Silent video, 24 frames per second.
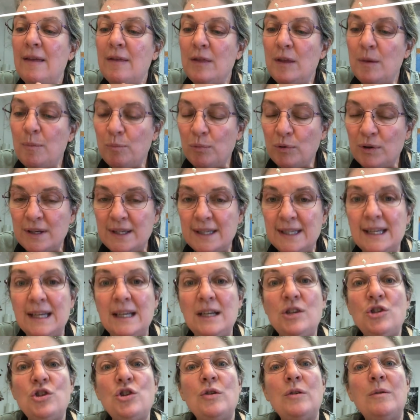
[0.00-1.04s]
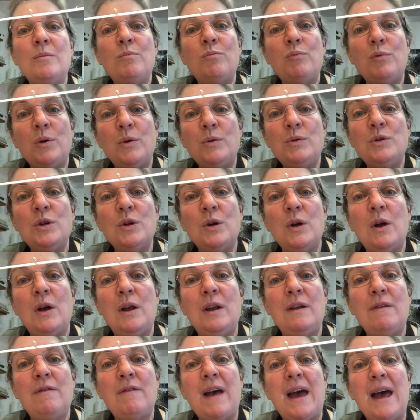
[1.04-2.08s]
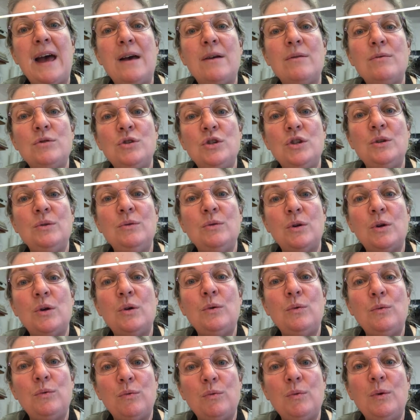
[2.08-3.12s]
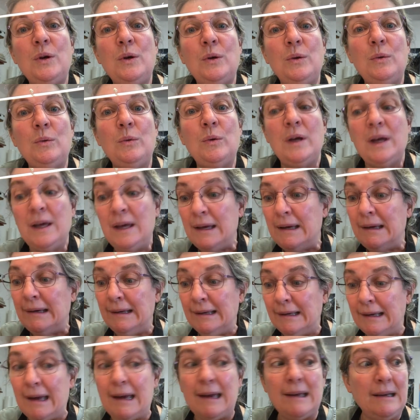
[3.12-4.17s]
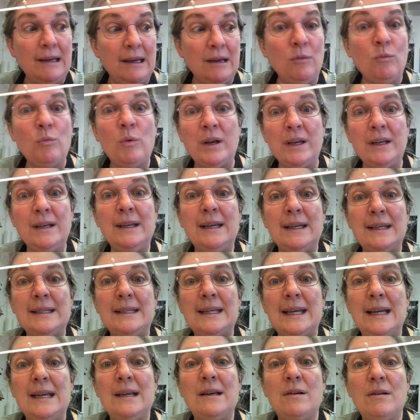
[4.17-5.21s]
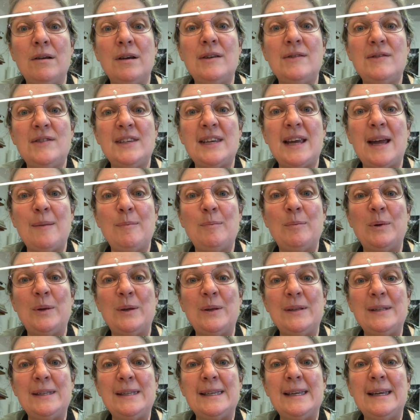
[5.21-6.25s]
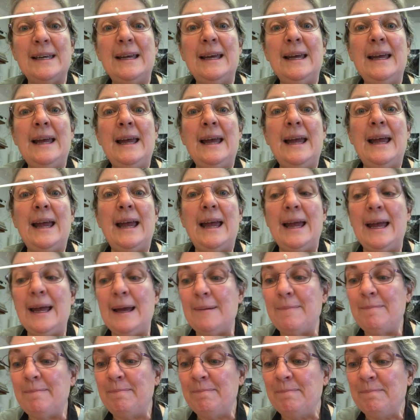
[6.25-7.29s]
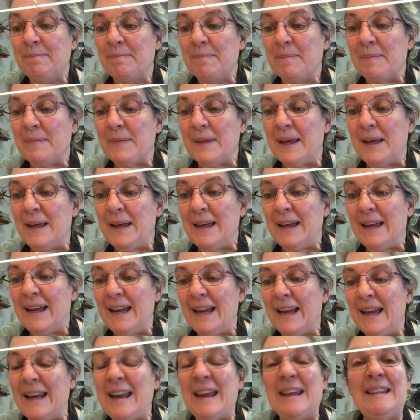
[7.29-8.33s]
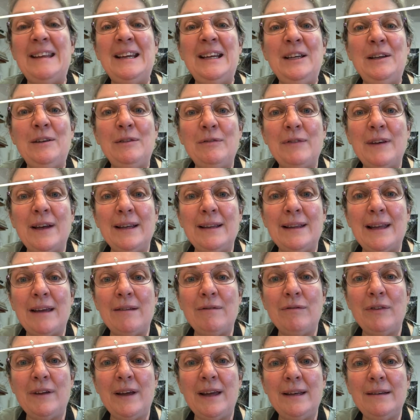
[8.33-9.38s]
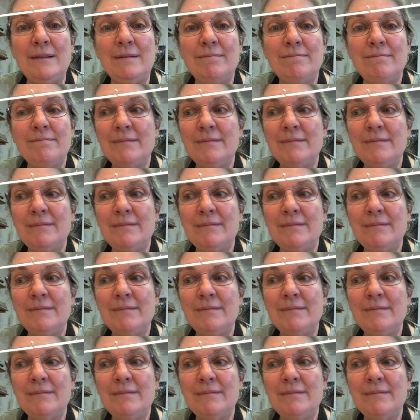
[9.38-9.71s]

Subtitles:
the procedure and protocol of how to go through cutting one container of samples. And I think you'll find that fun.